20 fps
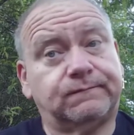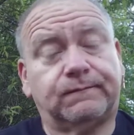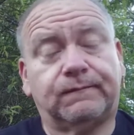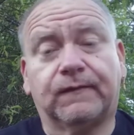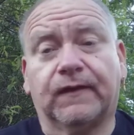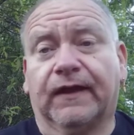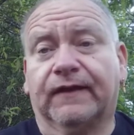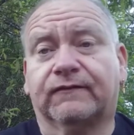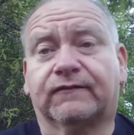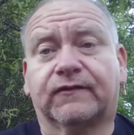
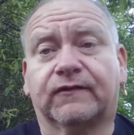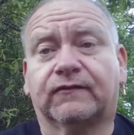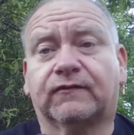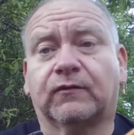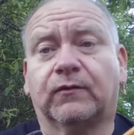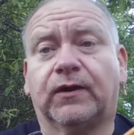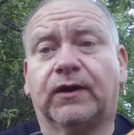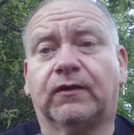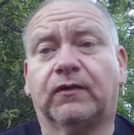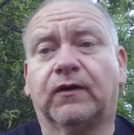That's just
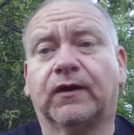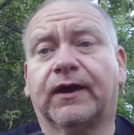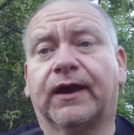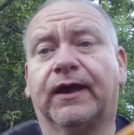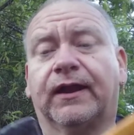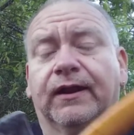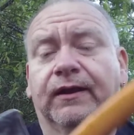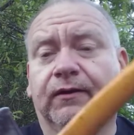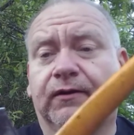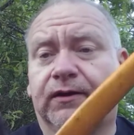the way I look
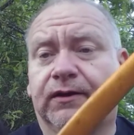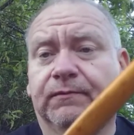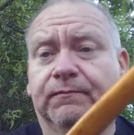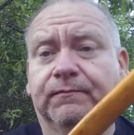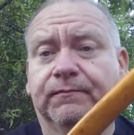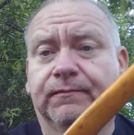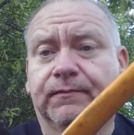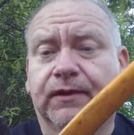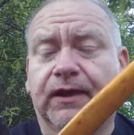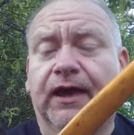at it. I'm
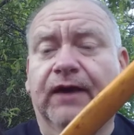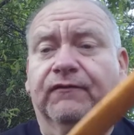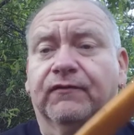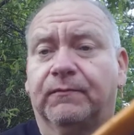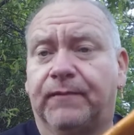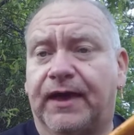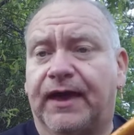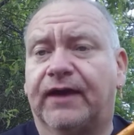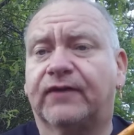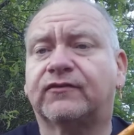going to have a
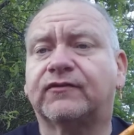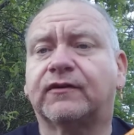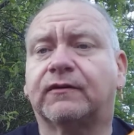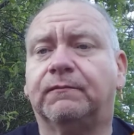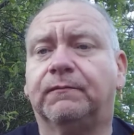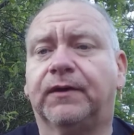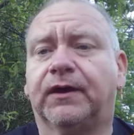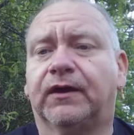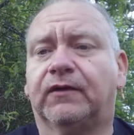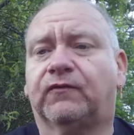mask
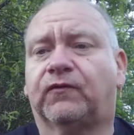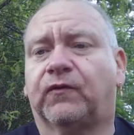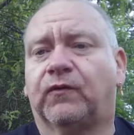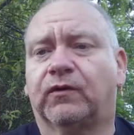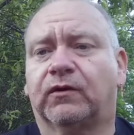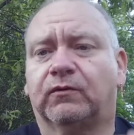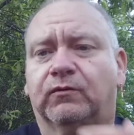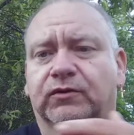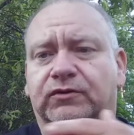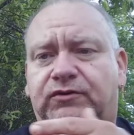made
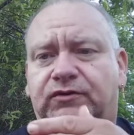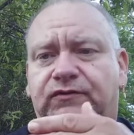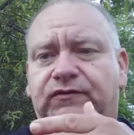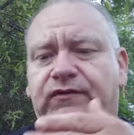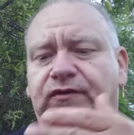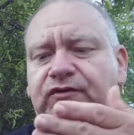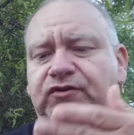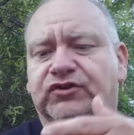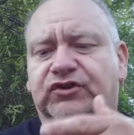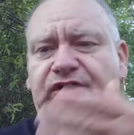for it, which is
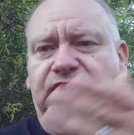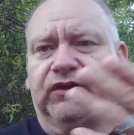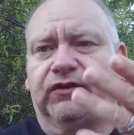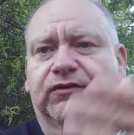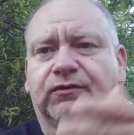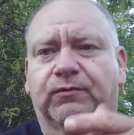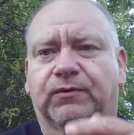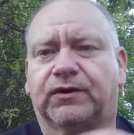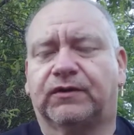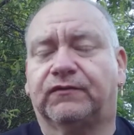a
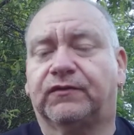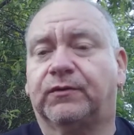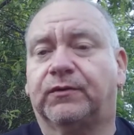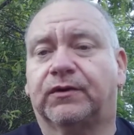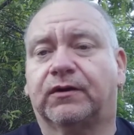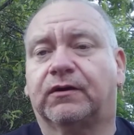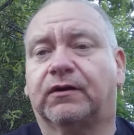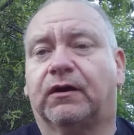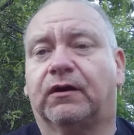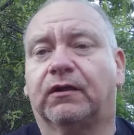sheath, whatever you
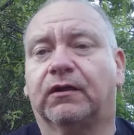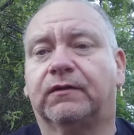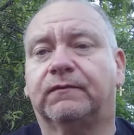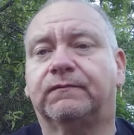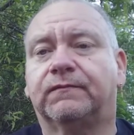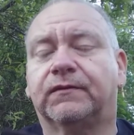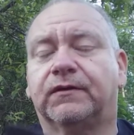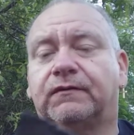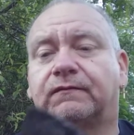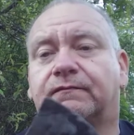want to call it.
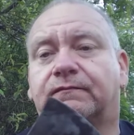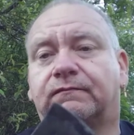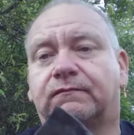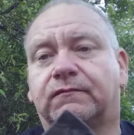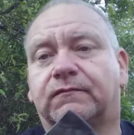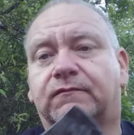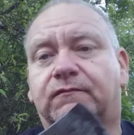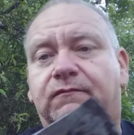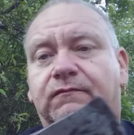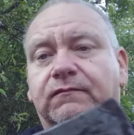The
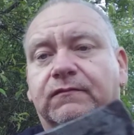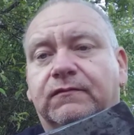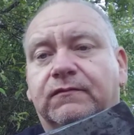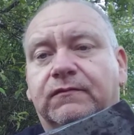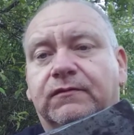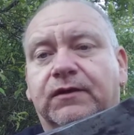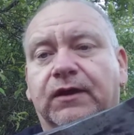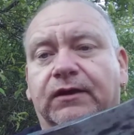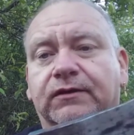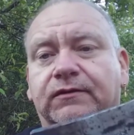
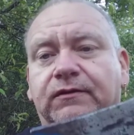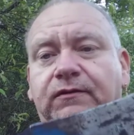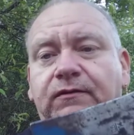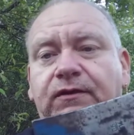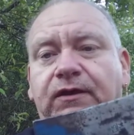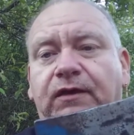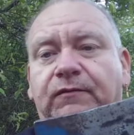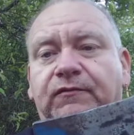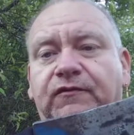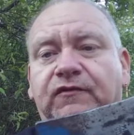technical
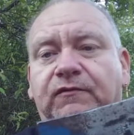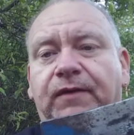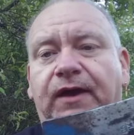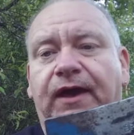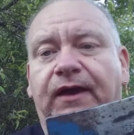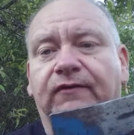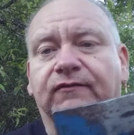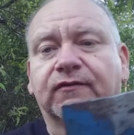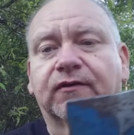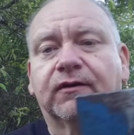name is a
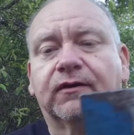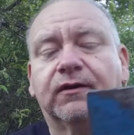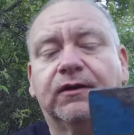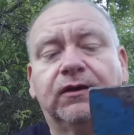mask.